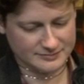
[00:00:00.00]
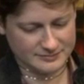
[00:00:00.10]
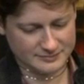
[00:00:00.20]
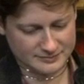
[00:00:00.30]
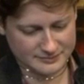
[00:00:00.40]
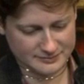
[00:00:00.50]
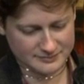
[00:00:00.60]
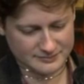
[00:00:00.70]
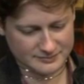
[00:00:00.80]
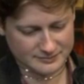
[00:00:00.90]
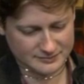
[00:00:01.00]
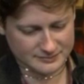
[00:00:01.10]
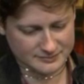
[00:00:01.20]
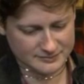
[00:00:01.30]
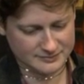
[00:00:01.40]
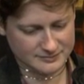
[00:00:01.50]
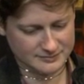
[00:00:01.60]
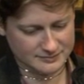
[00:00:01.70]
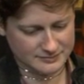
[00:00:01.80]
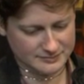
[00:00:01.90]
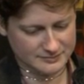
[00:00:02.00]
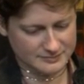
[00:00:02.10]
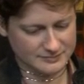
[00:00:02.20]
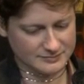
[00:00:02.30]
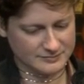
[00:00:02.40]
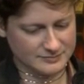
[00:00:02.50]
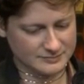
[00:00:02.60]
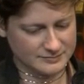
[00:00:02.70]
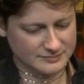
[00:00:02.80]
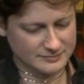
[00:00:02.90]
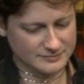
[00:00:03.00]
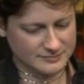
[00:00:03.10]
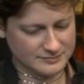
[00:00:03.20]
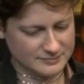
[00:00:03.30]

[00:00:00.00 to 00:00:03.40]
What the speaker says: No words are spoken by the person on screen.